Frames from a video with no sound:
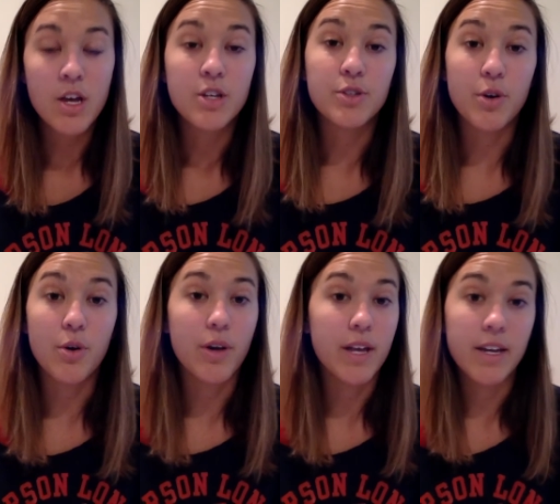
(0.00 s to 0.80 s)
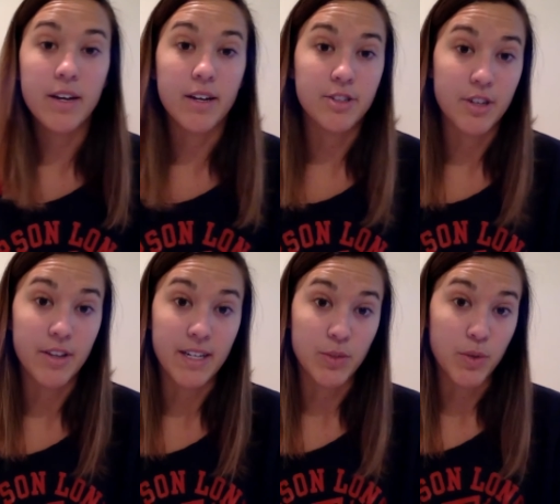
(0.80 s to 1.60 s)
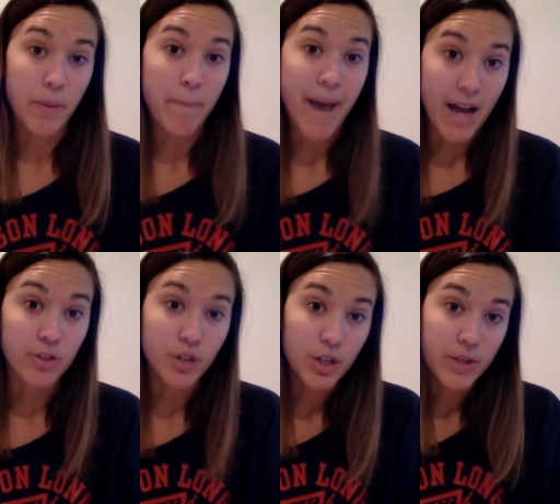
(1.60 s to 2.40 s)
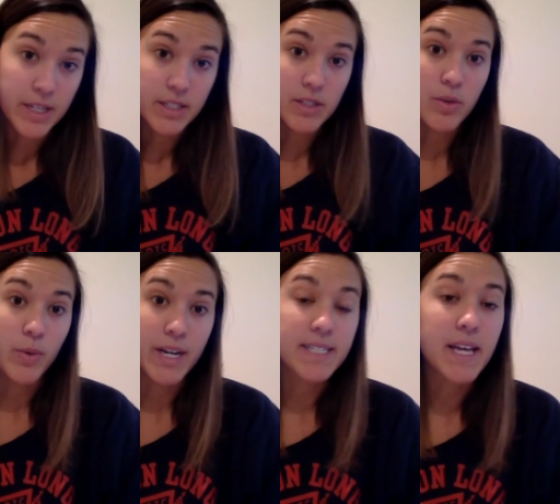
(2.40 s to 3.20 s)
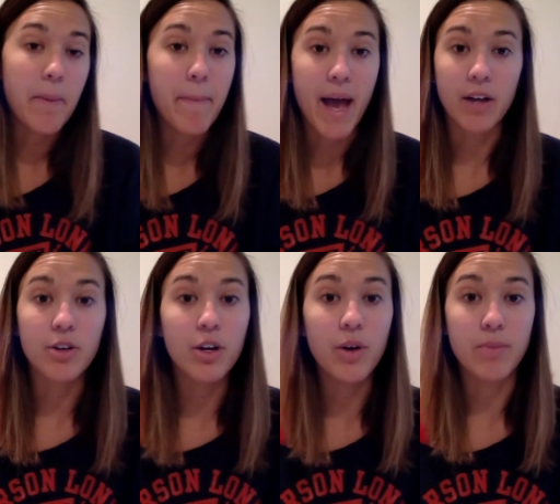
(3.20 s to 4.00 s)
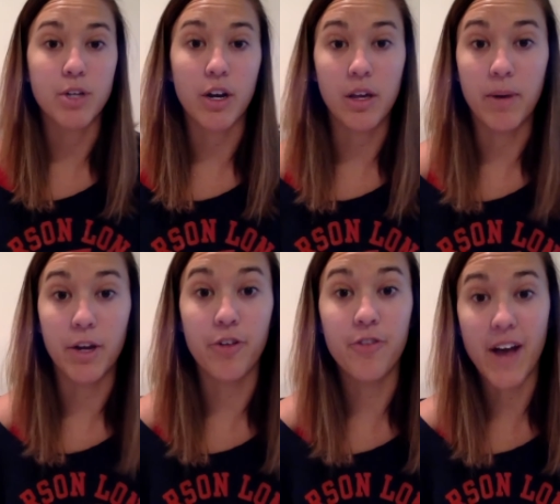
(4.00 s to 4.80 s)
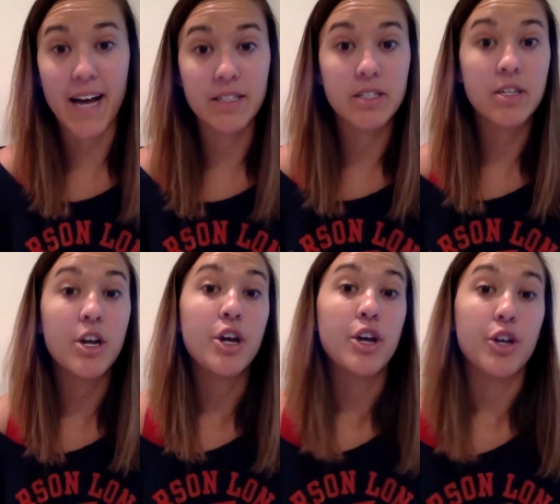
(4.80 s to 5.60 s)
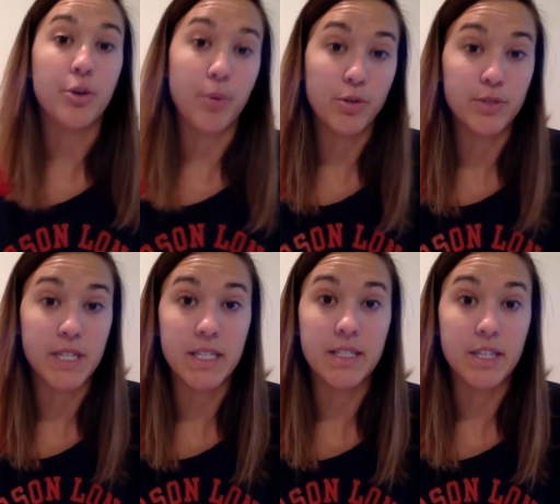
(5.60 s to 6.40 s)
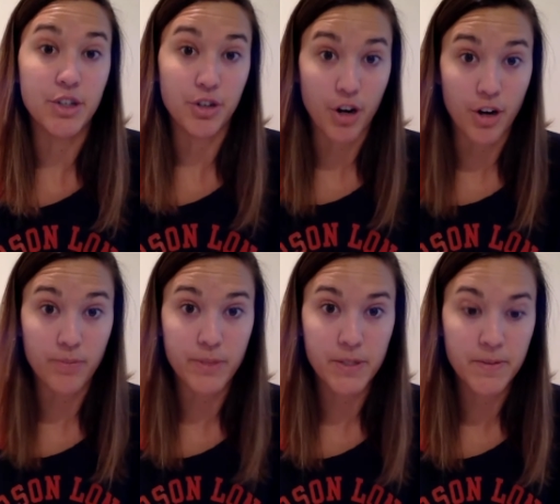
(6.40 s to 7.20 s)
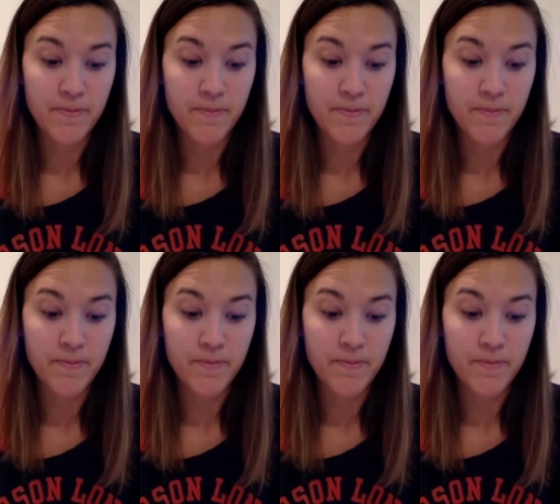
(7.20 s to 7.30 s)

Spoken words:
So in a nutshell, that's what a macro is. When I say a macro, I'm talking about your fats, your proteins, and your carbs,